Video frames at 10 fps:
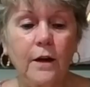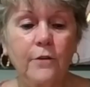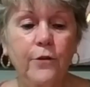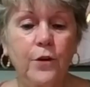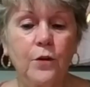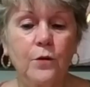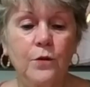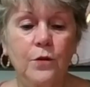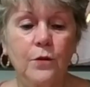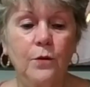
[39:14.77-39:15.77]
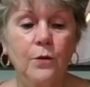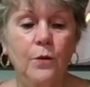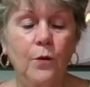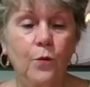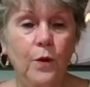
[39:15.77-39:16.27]
like for you
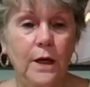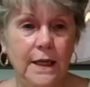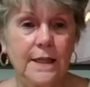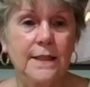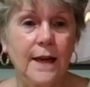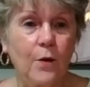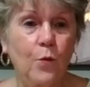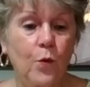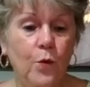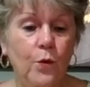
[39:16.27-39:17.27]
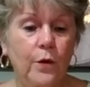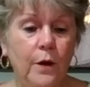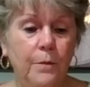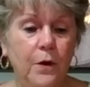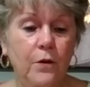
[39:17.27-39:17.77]
to release that
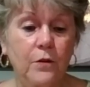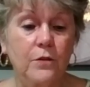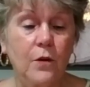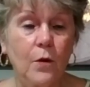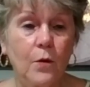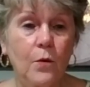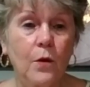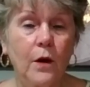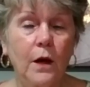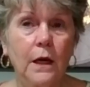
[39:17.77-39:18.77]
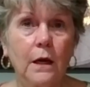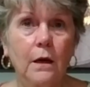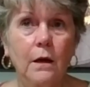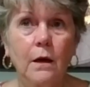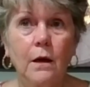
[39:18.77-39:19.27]
word because it's so
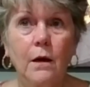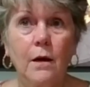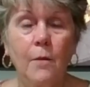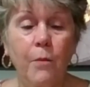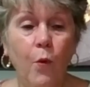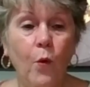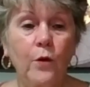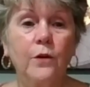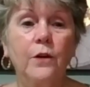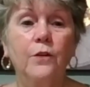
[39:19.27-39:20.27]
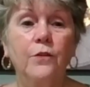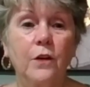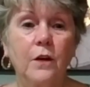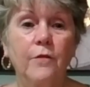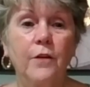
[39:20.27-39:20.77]
important and
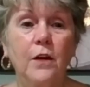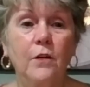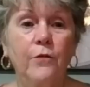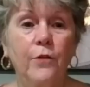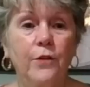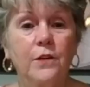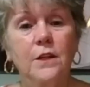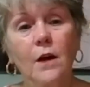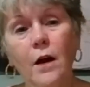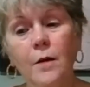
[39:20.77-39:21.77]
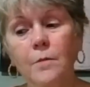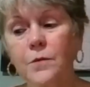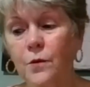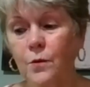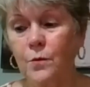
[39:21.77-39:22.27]
significant for this time.
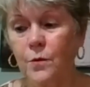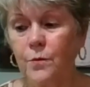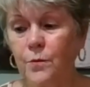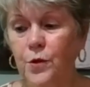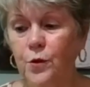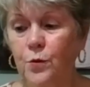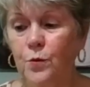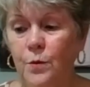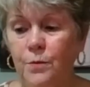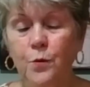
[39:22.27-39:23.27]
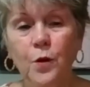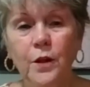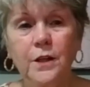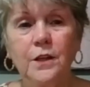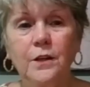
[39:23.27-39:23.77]
So, would you be
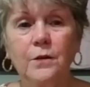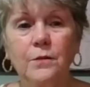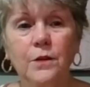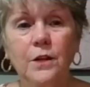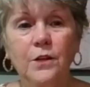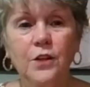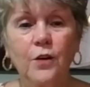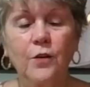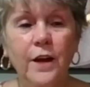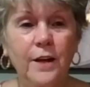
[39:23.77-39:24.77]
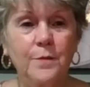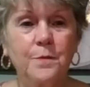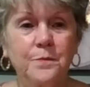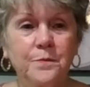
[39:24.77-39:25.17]
willing to, to share that?